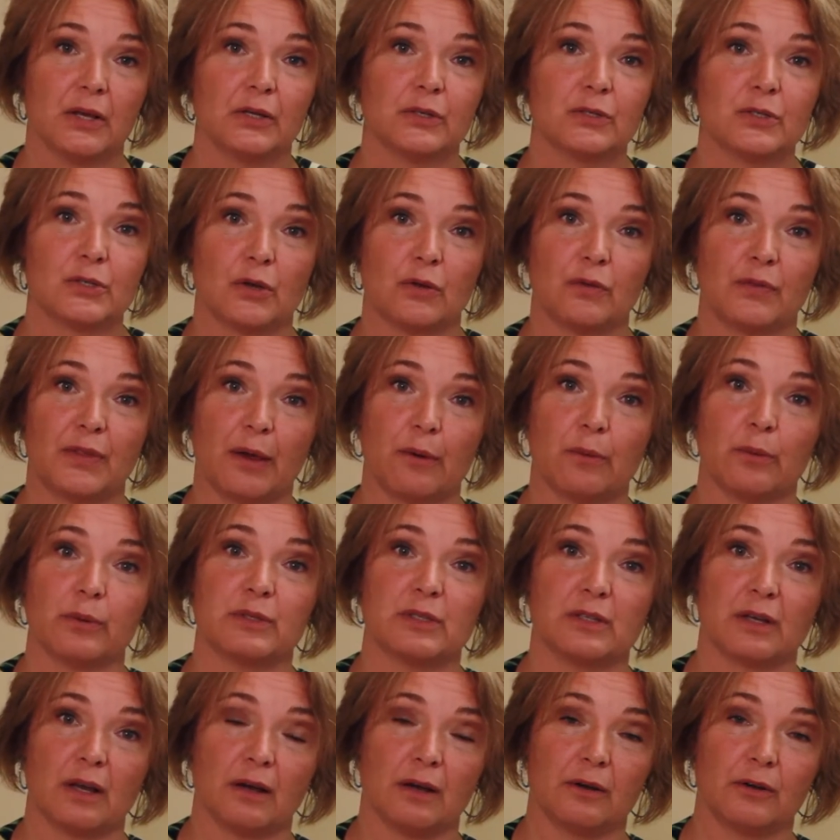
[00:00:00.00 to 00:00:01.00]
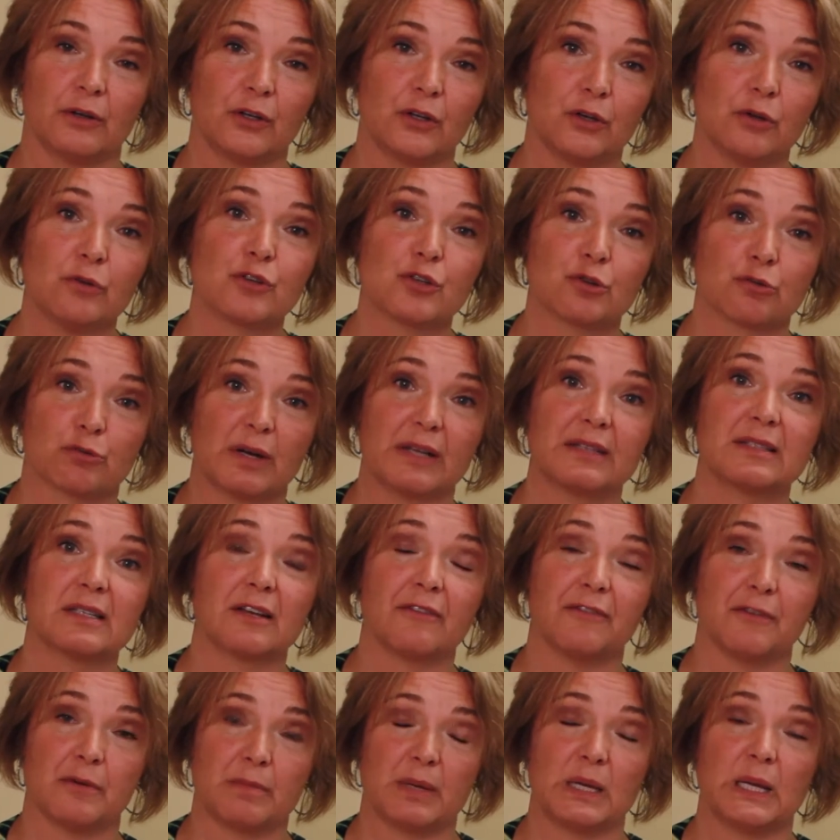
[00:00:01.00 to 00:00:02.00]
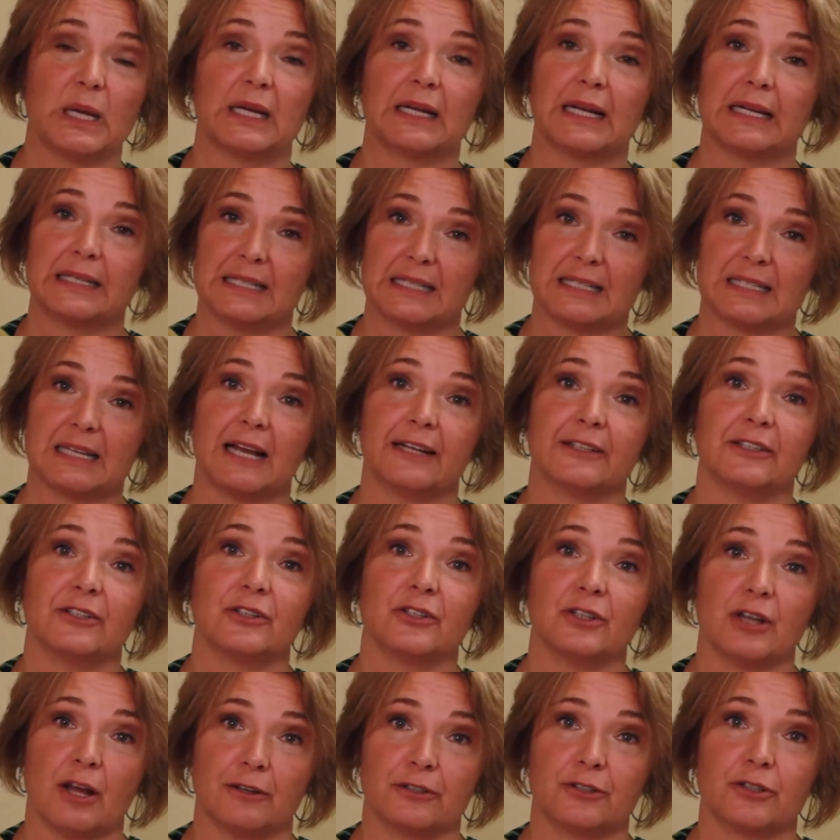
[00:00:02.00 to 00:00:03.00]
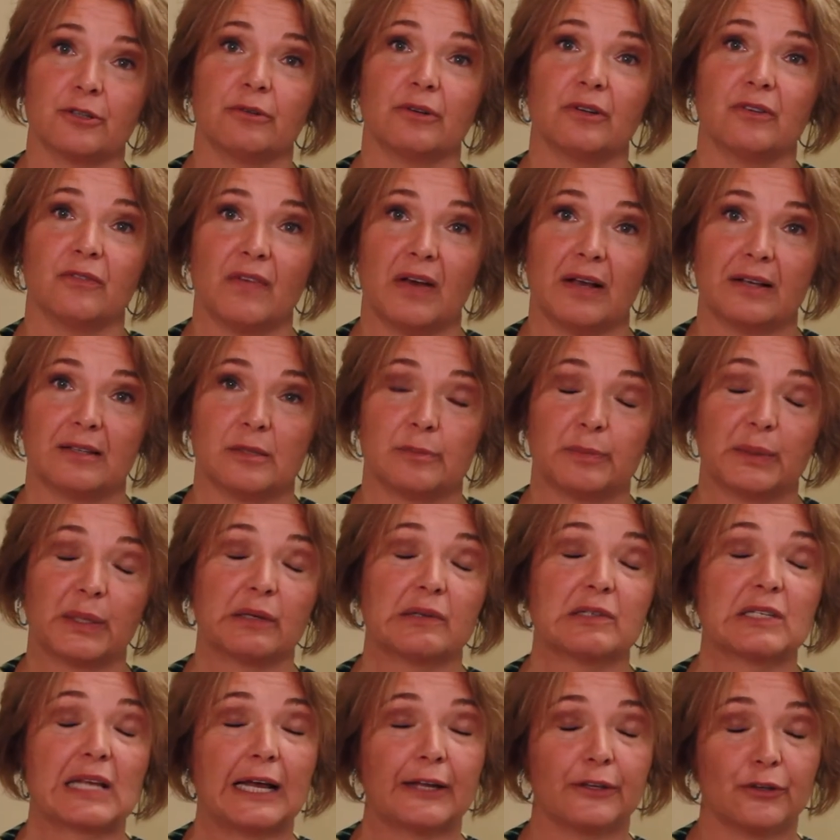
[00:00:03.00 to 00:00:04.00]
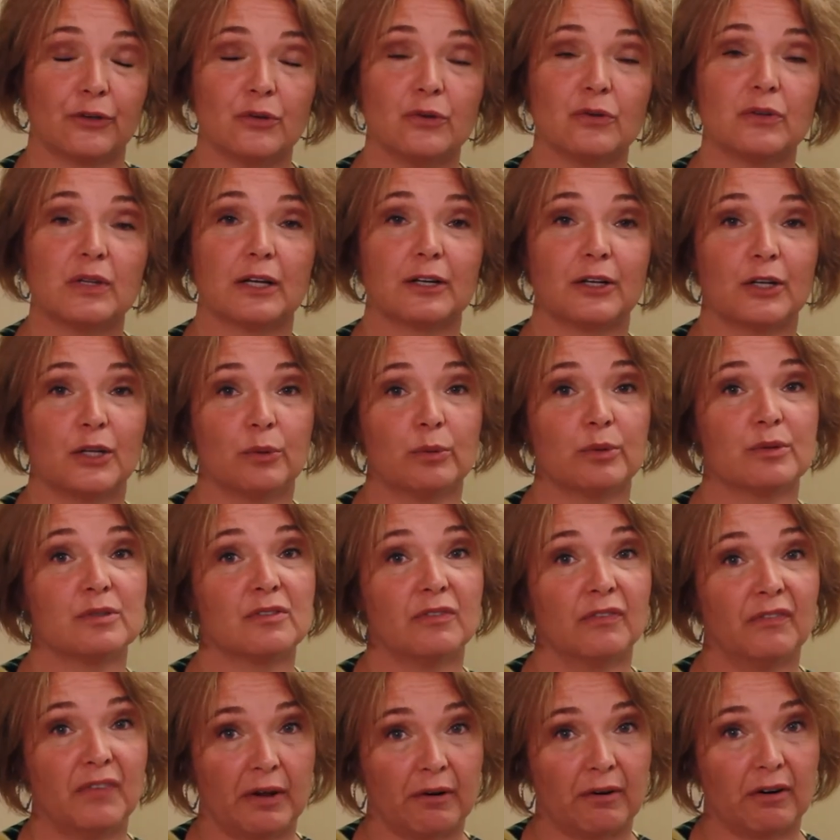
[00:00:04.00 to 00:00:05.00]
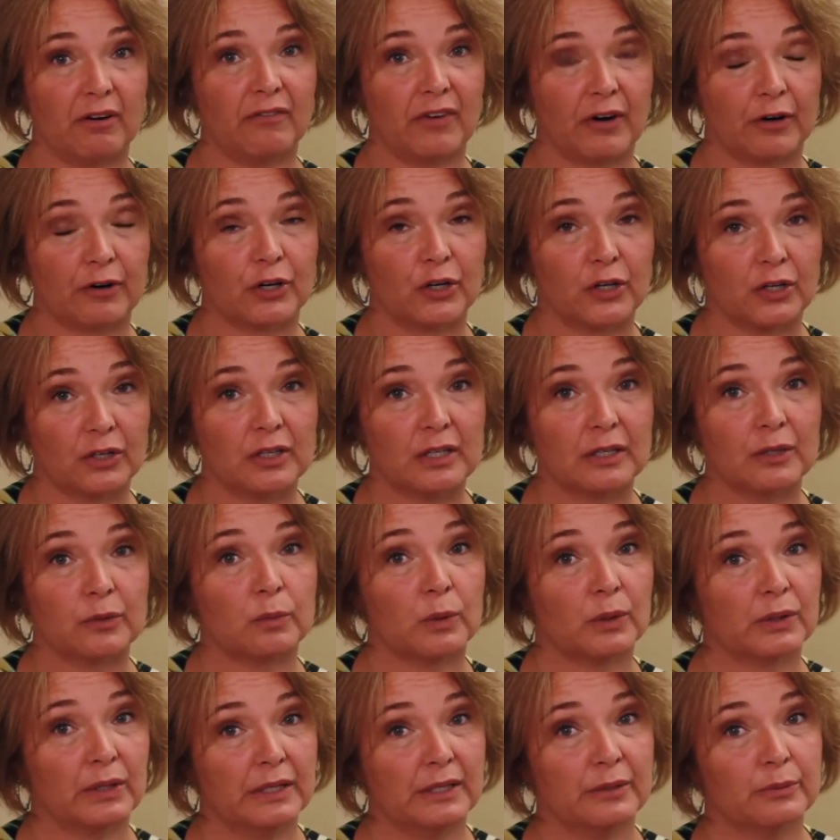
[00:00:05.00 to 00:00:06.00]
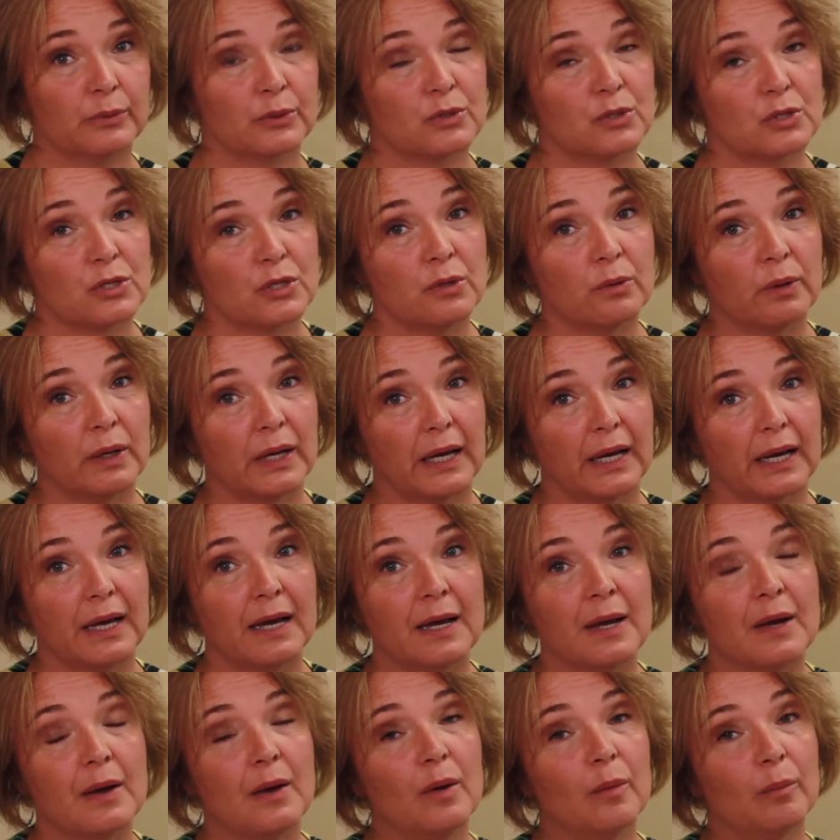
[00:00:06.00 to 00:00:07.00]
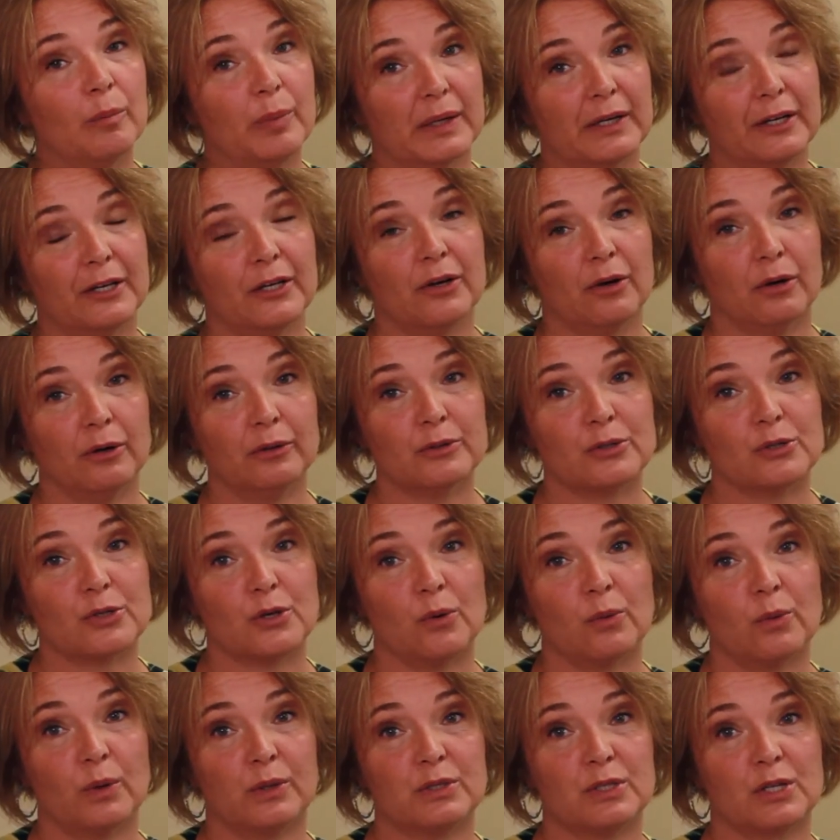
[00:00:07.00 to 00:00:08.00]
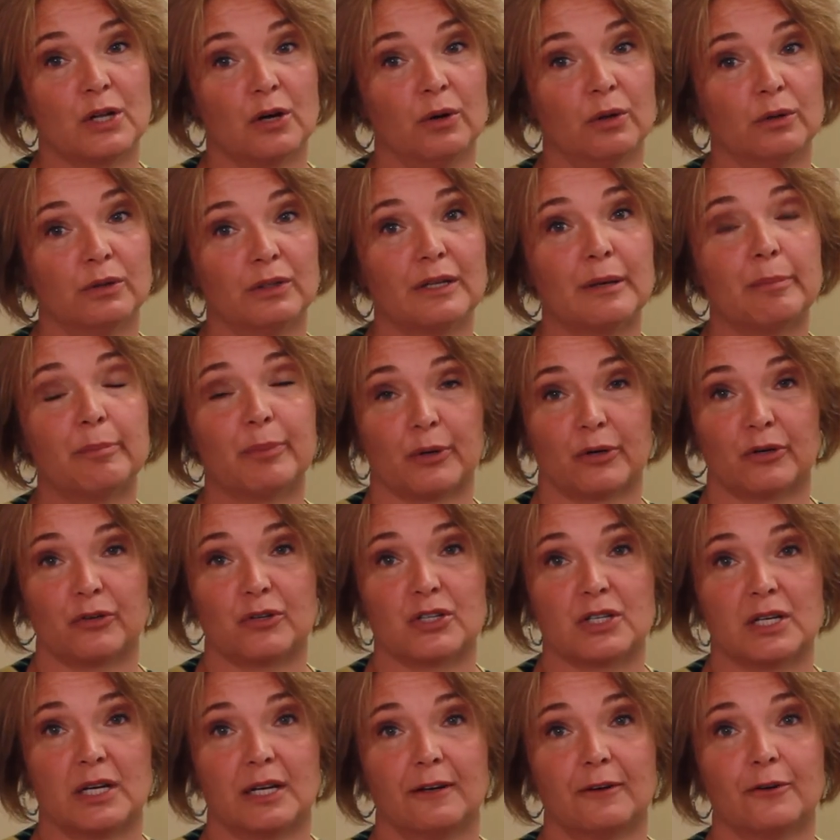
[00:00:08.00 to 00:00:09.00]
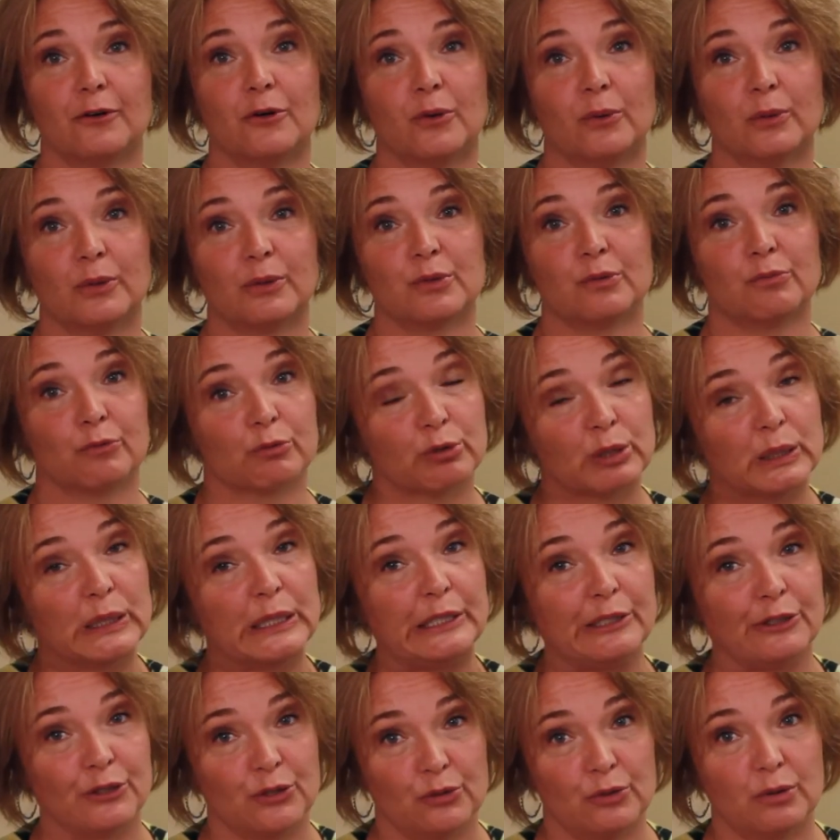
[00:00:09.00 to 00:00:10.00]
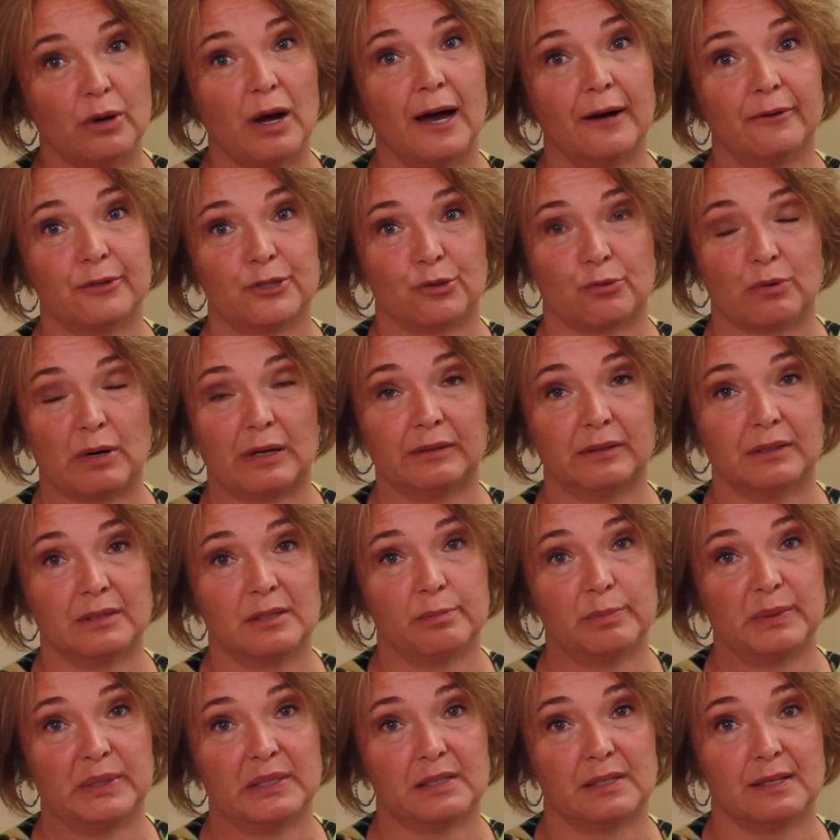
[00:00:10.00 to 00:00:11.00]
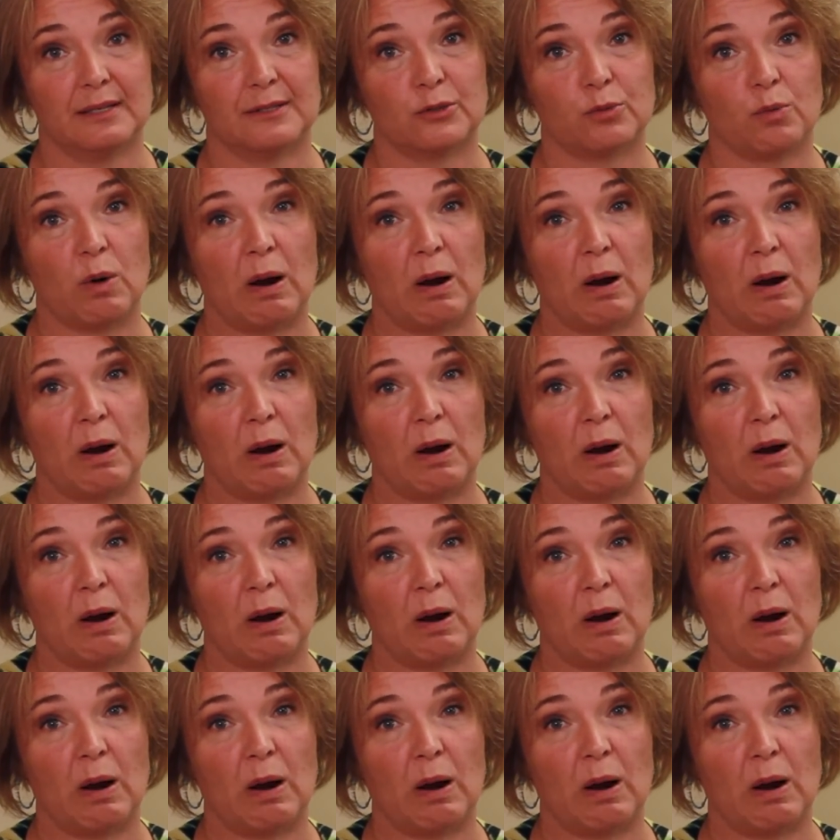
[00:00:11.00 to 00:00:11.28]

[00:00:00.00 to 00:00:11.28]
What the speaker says: So that was a huge risk for me, and I decided not to invest because I knew that he was very, very good in what he was doing, but he also was the only person who really knew how to run this business